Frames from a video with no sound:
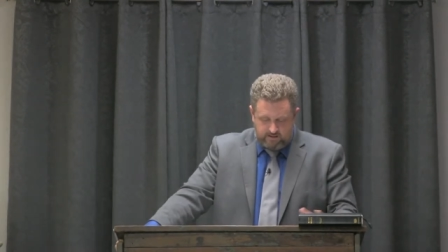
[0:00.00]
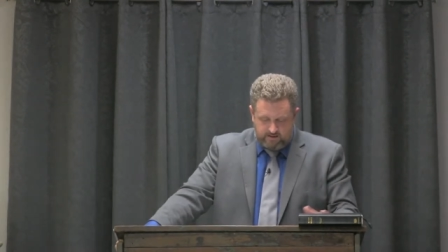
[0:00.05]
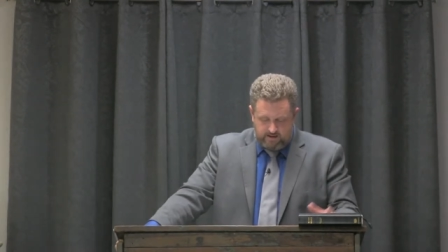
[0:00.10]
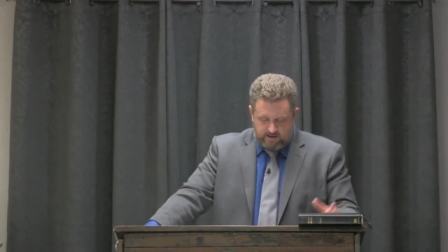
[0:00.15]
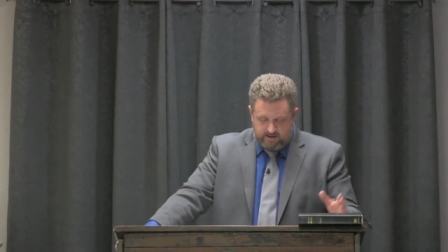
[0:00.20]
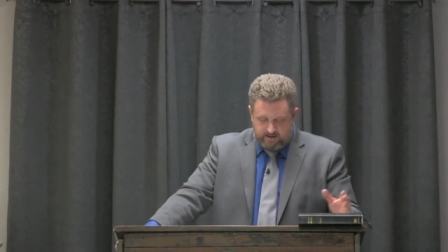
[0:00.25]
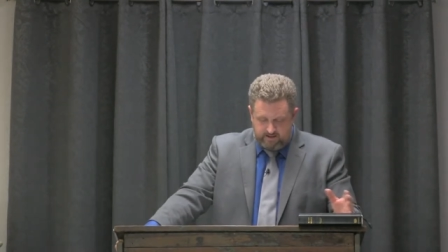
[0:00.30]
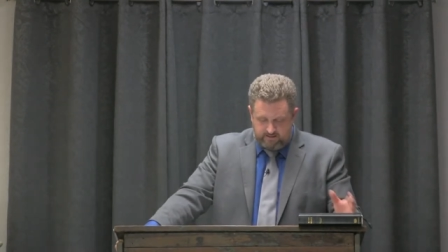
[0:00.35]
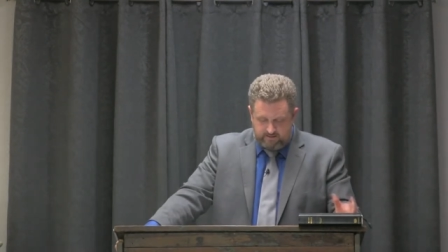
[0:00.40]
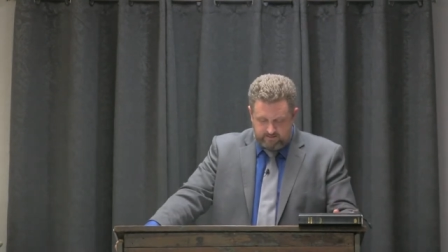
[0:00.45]

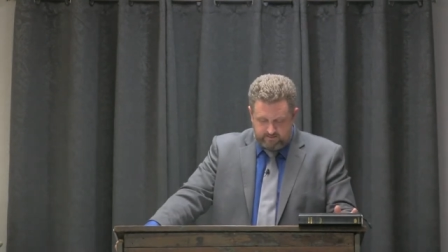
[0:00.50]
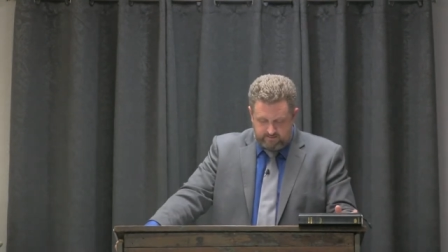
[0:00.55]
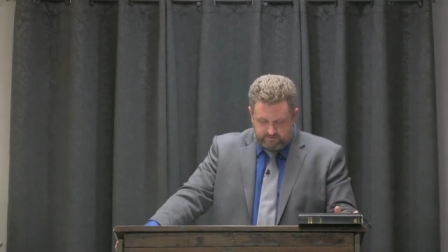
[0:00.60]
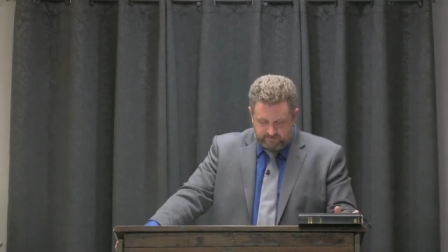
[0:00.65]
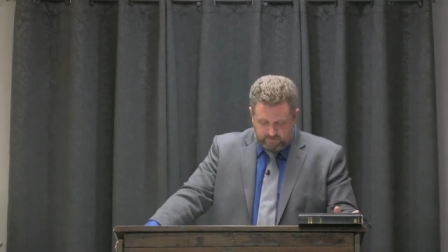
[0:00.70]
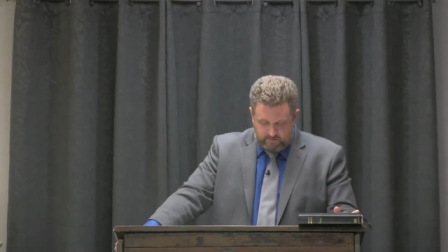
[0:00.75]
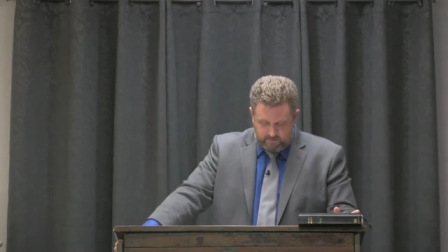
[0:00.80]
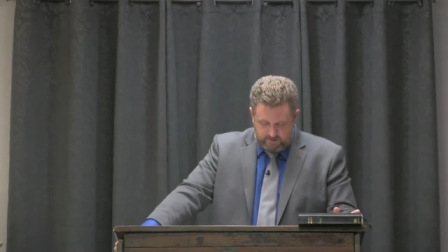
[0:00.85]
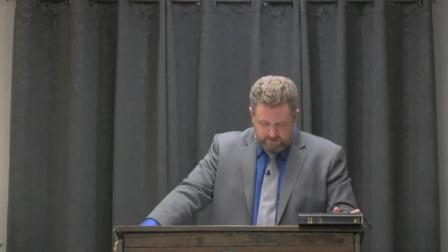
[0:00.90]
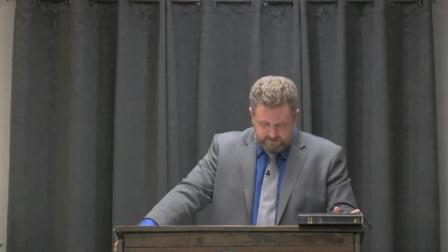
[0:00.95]
and
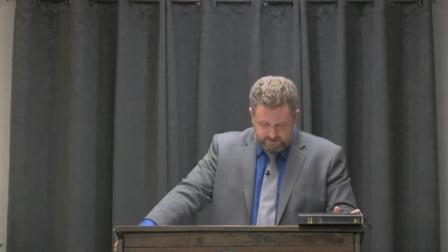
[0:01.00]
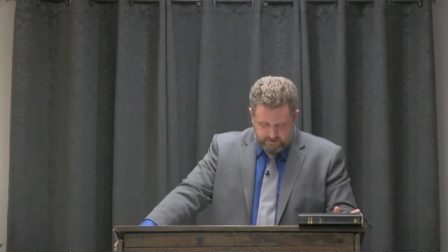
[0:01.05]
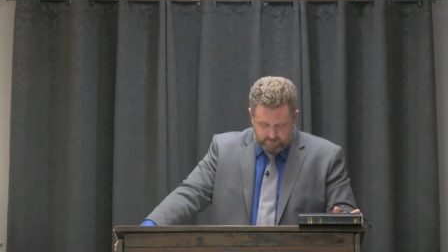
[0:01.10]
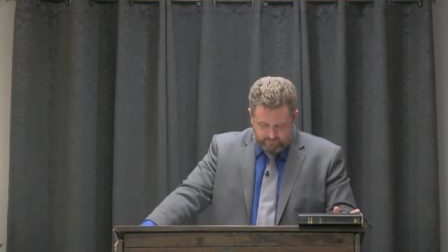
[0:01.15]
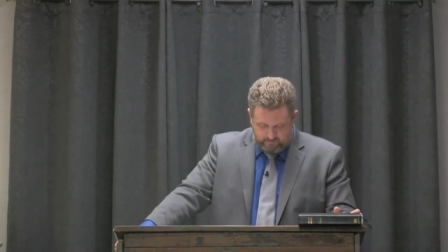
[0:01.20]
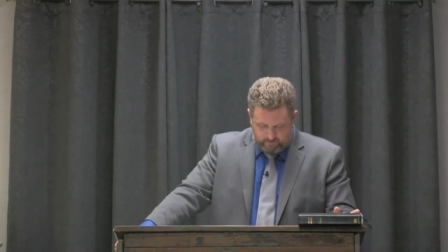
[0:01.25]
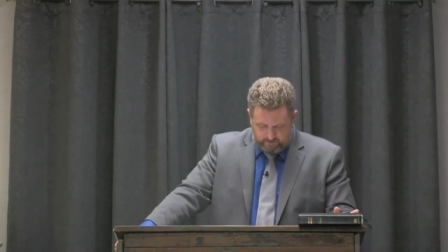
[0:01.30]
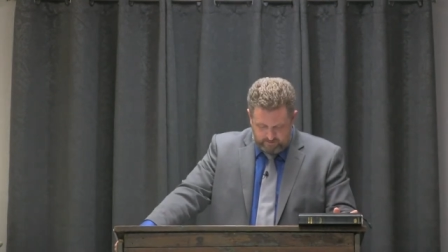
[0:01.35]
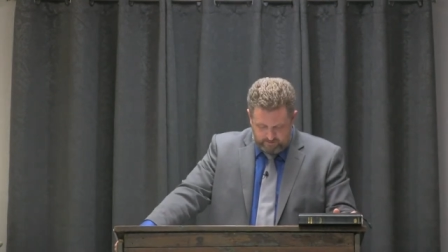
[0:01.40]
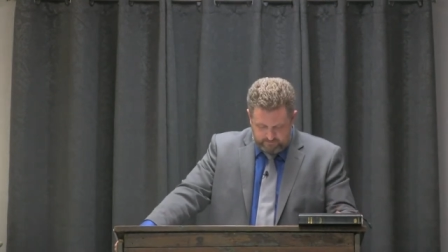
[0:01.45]
so on and so
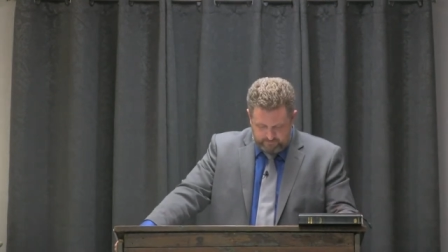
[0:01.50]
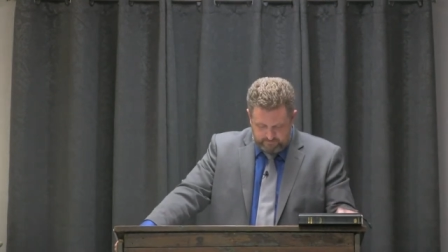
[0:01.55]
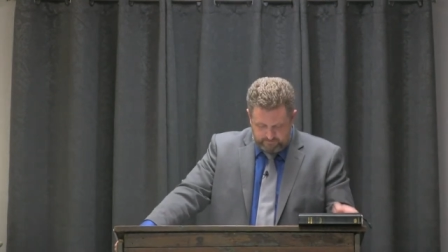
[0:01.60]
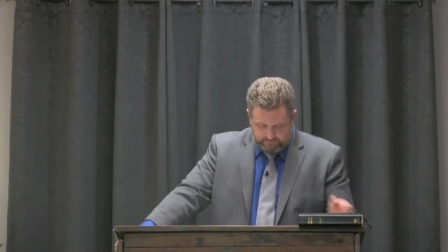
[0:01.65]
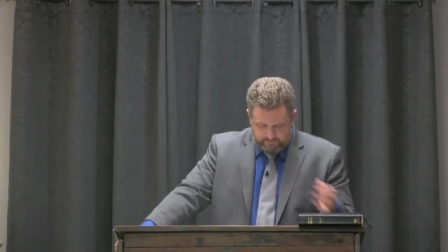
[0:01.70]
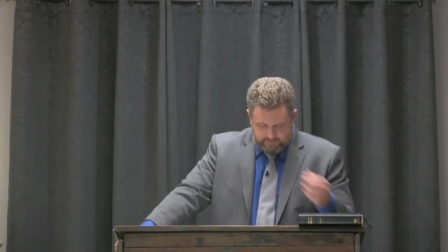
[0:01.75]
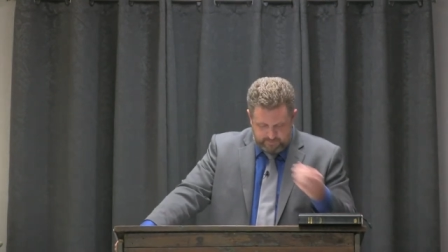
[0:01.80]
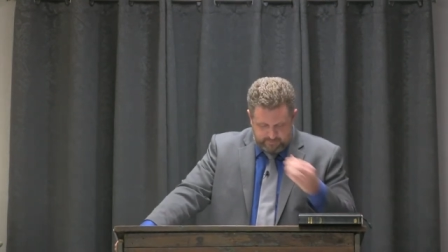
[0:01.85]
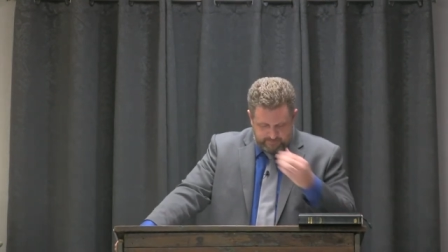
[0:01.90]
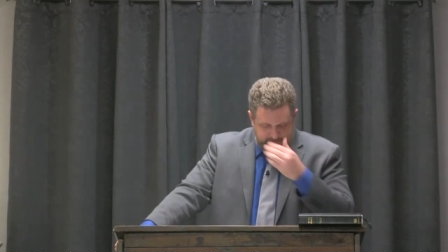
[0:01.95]
forth.
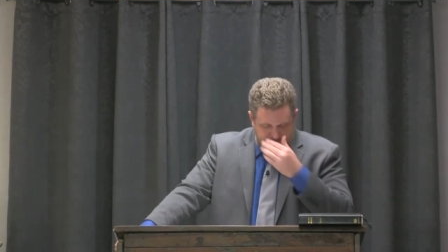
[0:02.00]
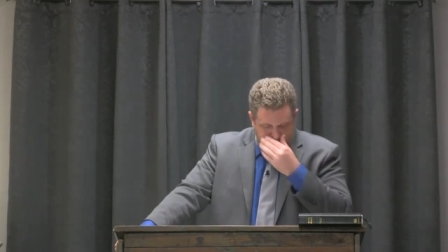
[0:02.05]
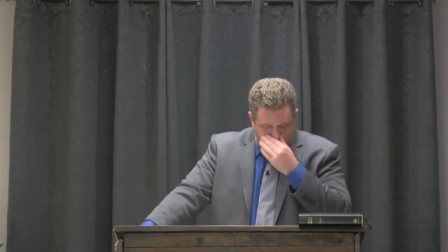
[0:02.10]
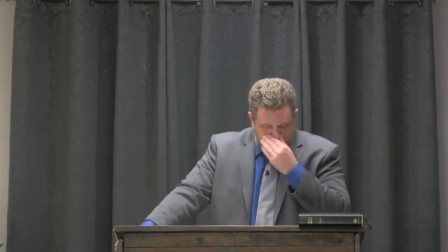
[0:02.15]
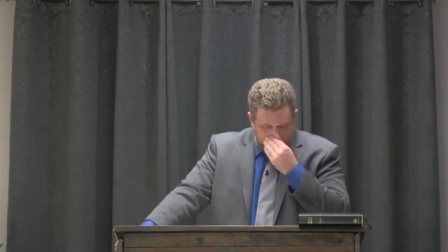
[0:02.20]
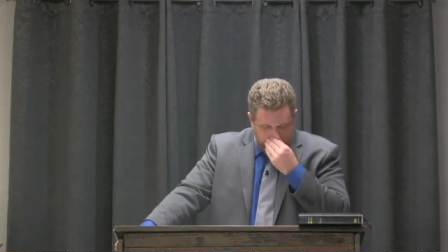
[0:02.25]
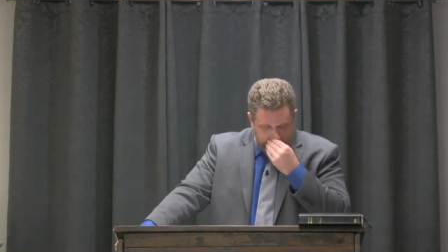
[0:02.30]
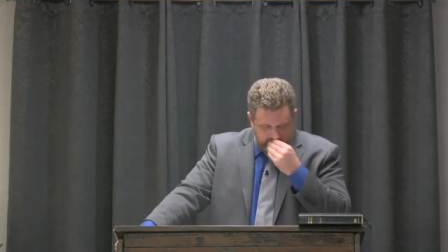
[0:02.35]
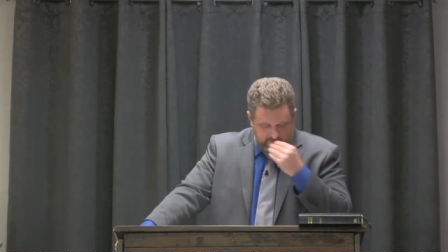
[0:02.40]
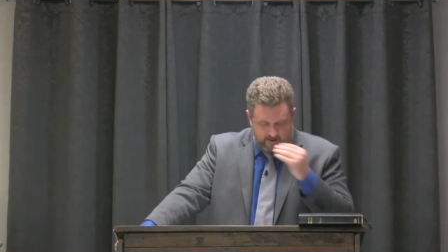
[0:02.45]

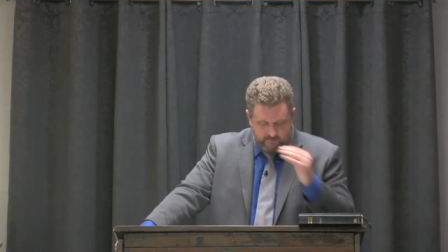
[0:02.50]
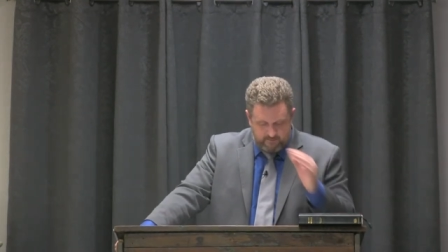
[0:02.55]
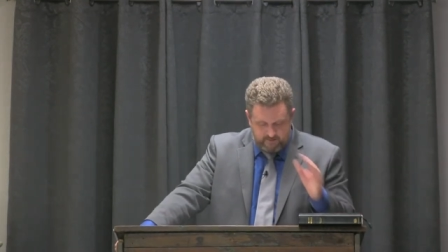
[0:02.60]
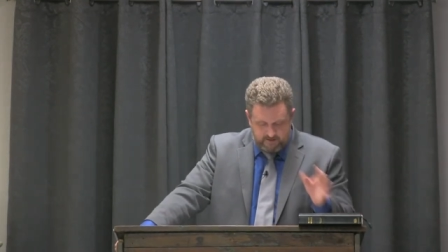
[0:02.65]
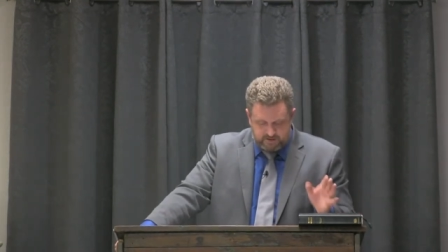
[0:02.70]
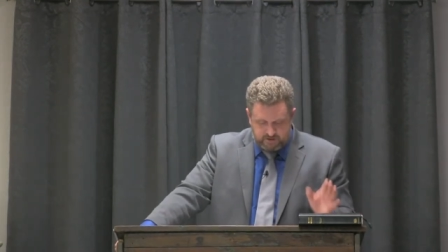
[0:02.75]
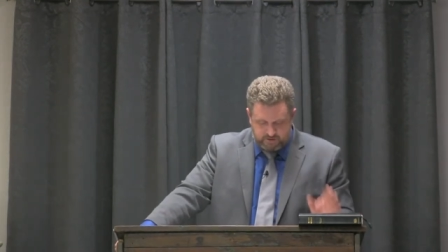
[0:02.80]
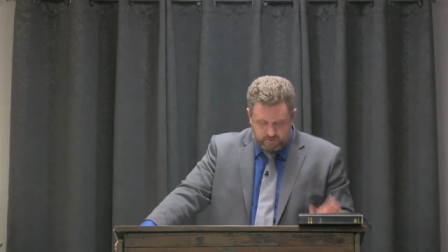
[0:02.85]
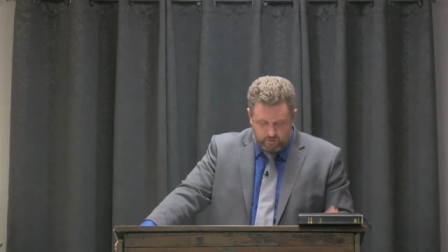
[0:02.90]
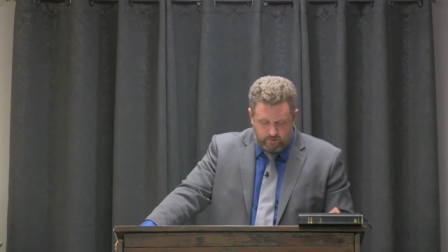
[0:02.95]
You remember
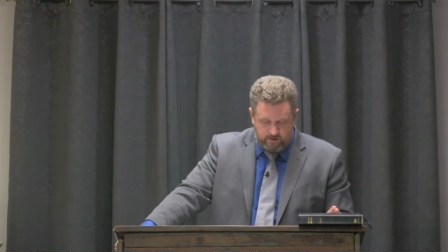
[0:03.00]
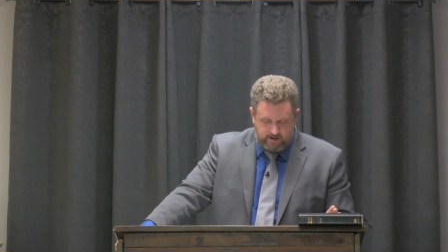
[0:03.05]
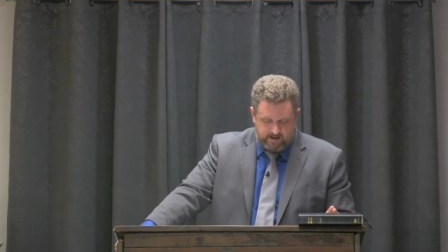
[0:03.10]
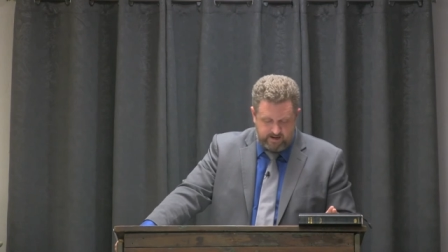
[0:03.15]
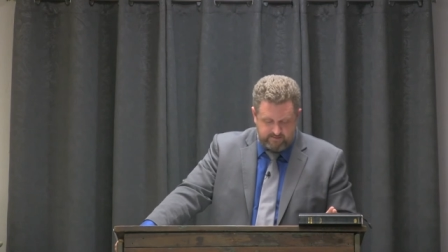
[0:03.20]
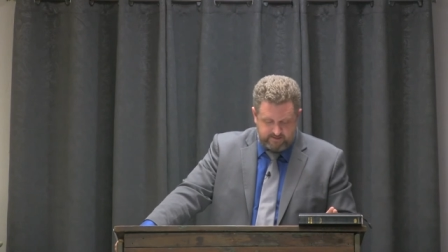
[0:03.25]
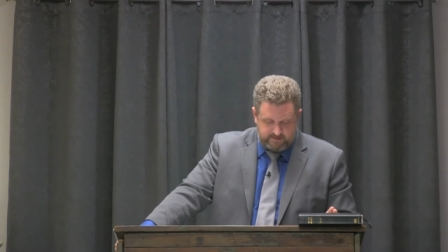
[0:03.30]
the story.